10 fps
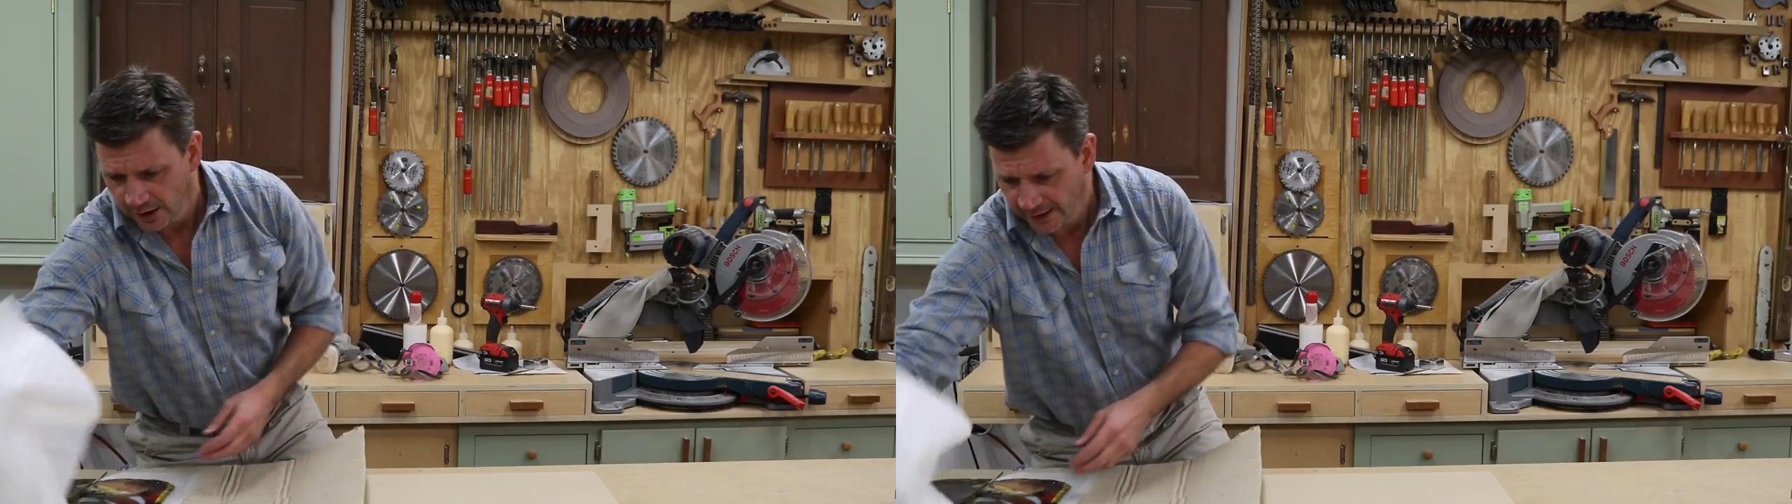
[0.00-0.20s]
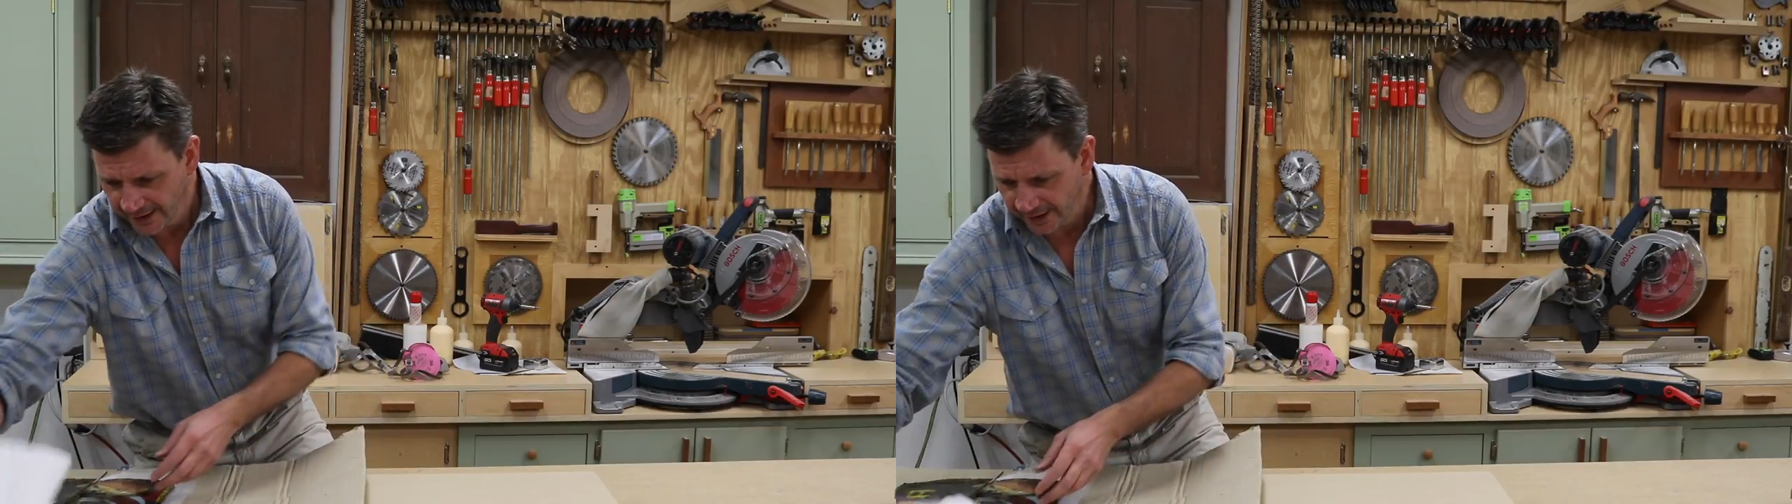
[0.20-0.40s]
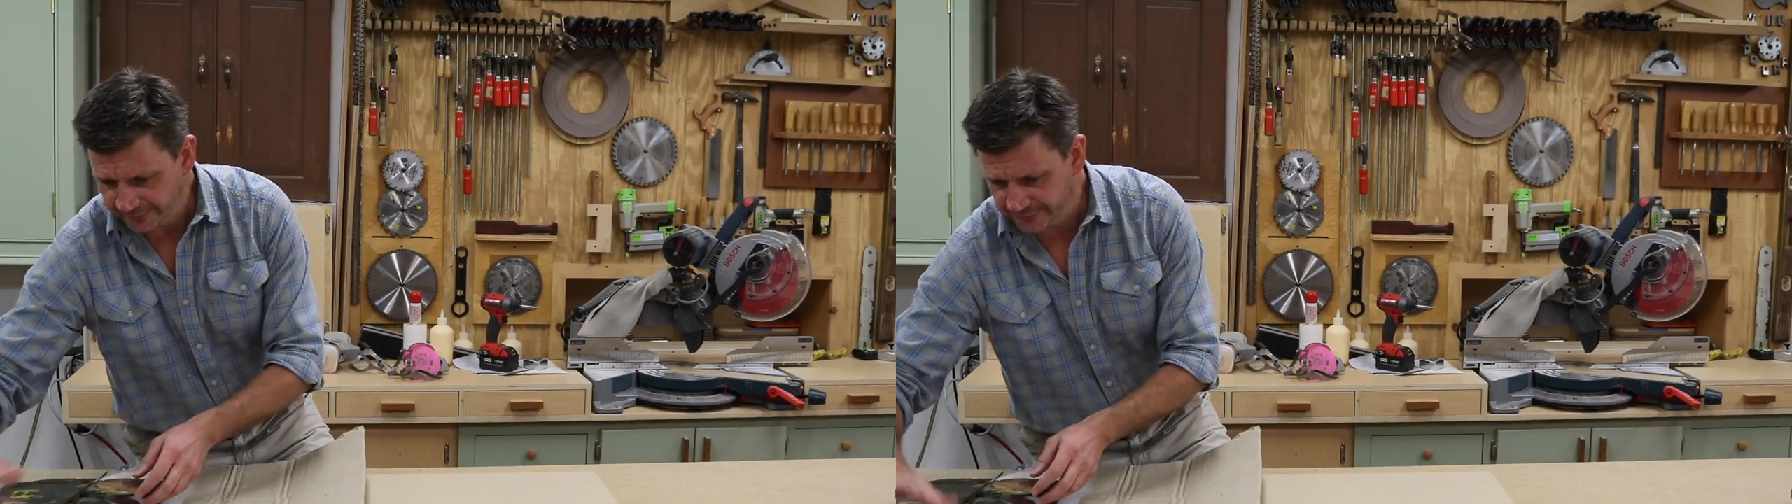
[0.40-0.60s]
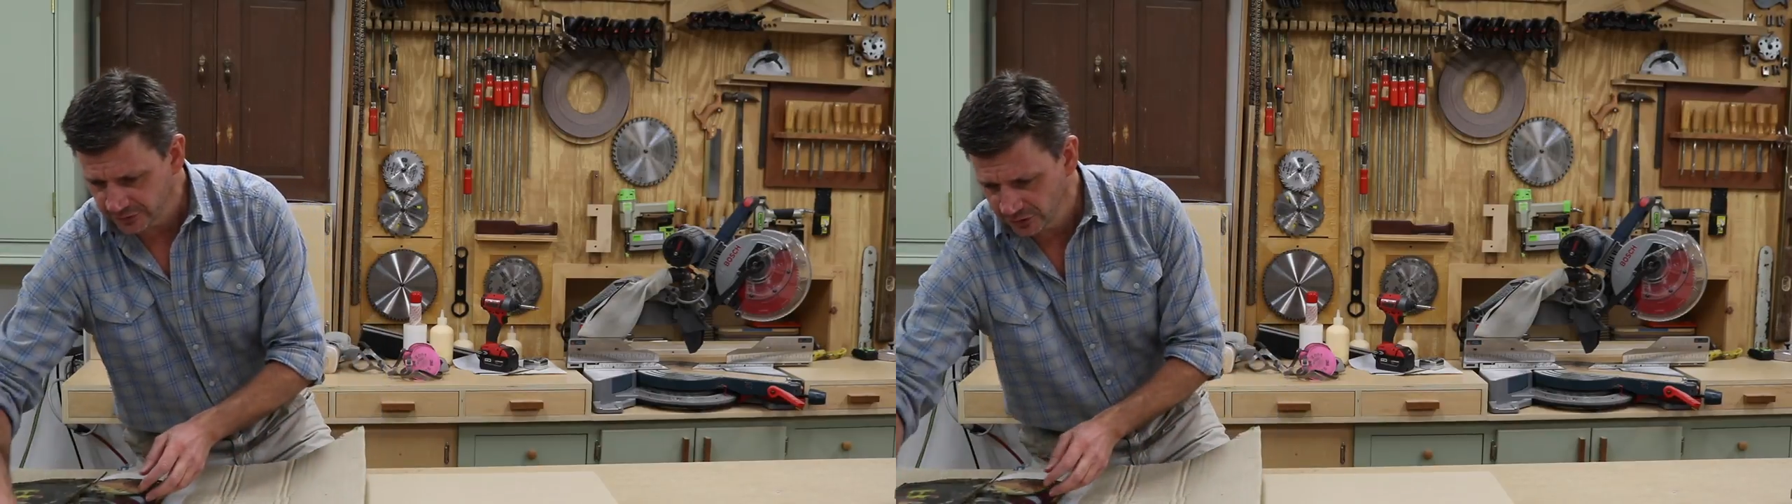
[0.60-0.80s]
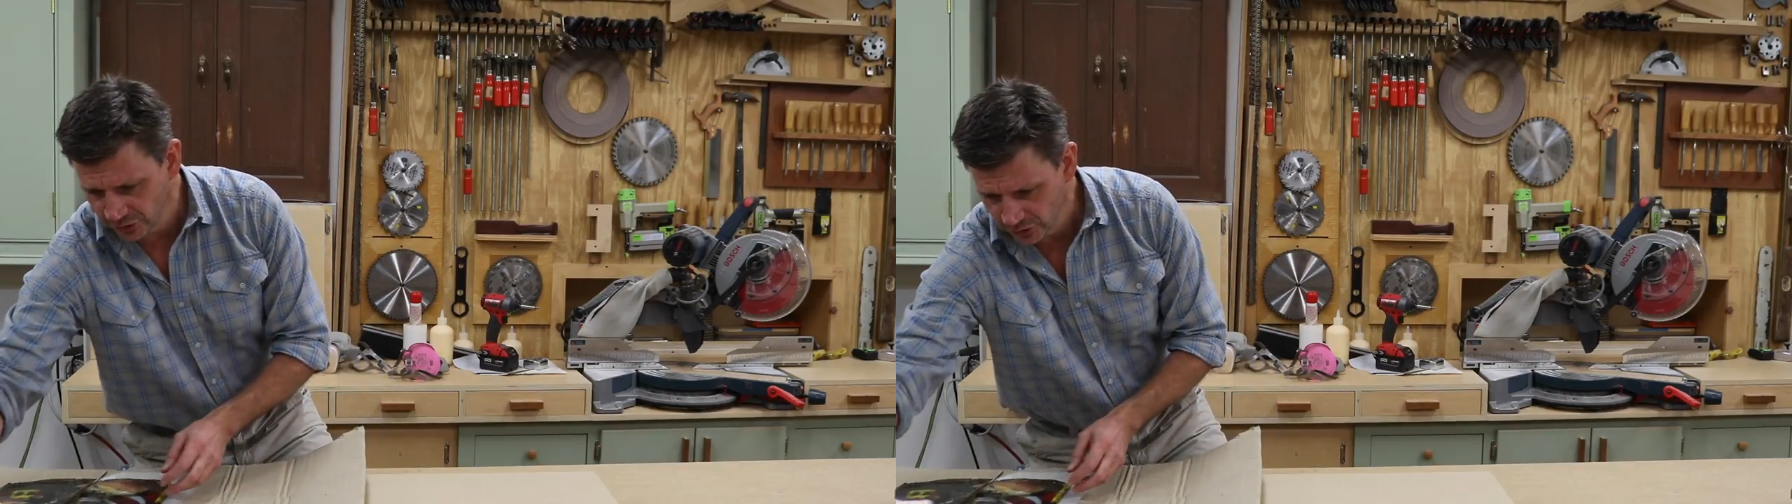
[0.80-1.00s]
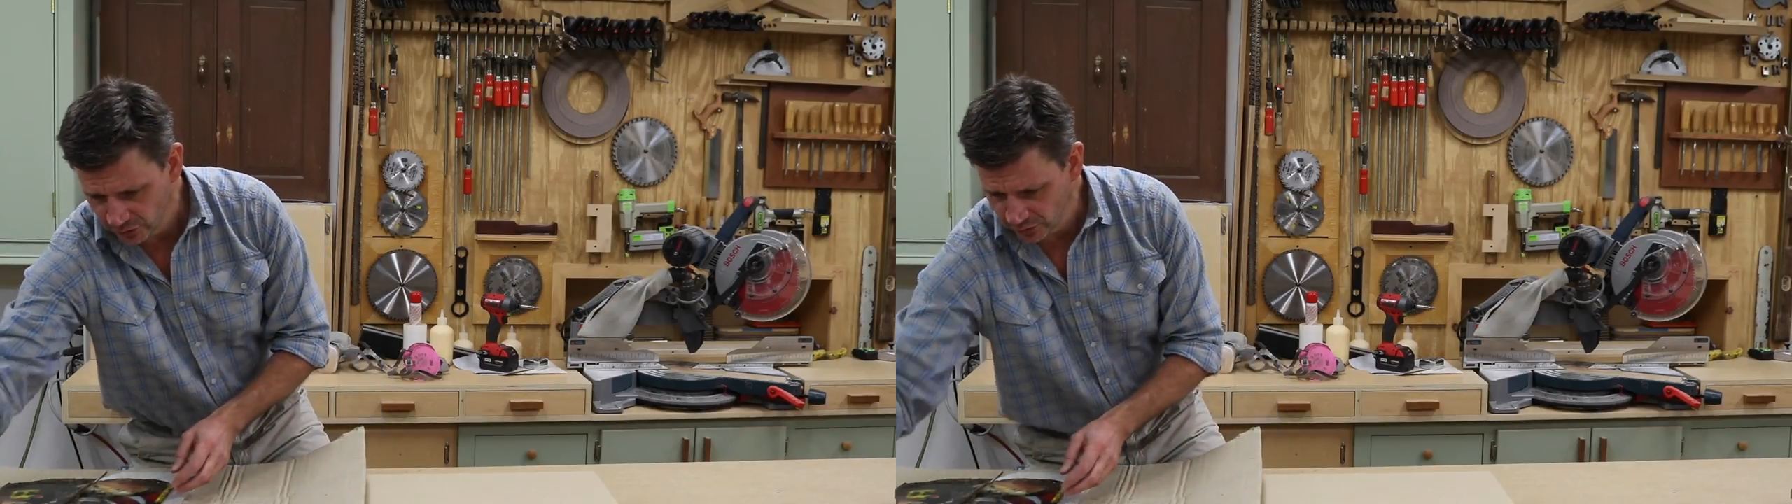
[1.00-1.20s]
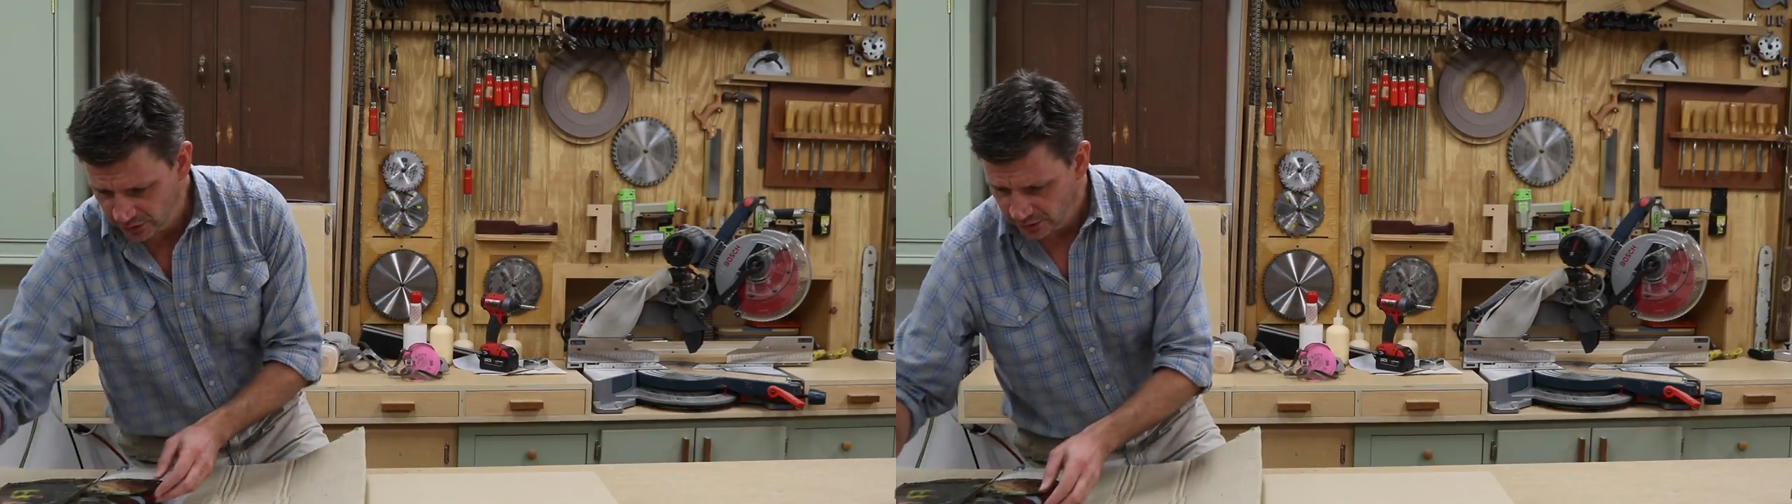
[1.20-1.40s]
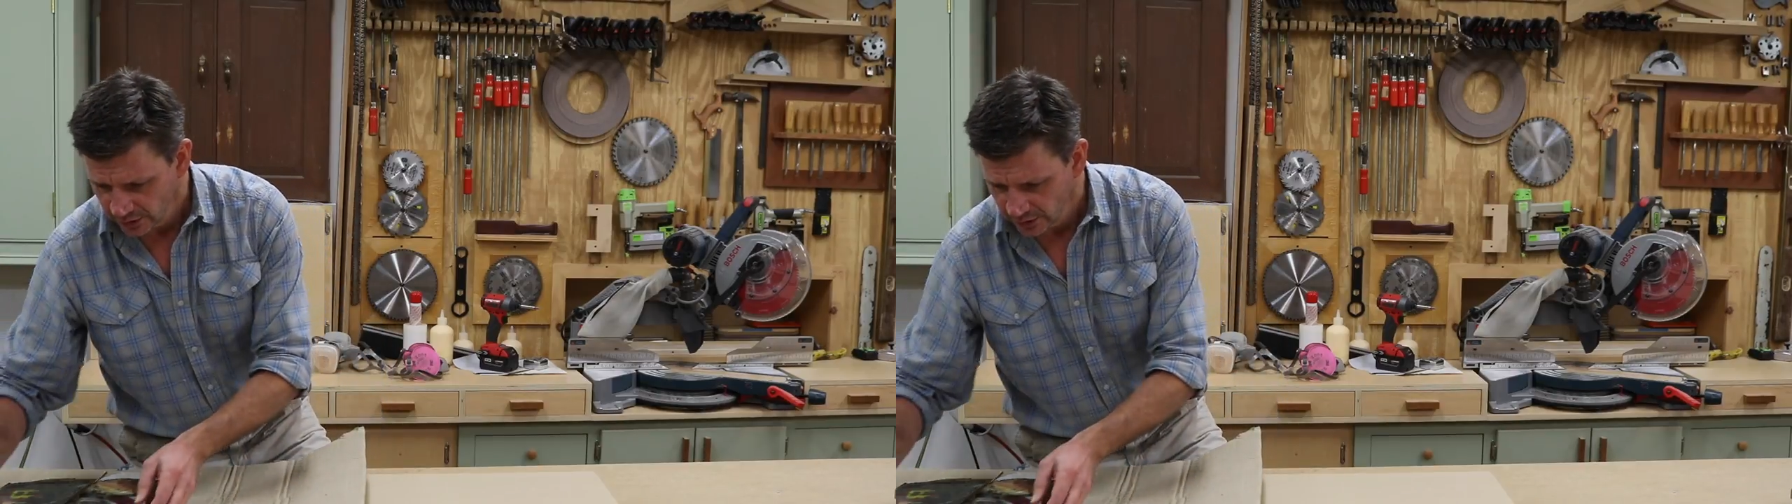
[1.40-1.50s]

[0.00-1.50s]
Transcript: I have to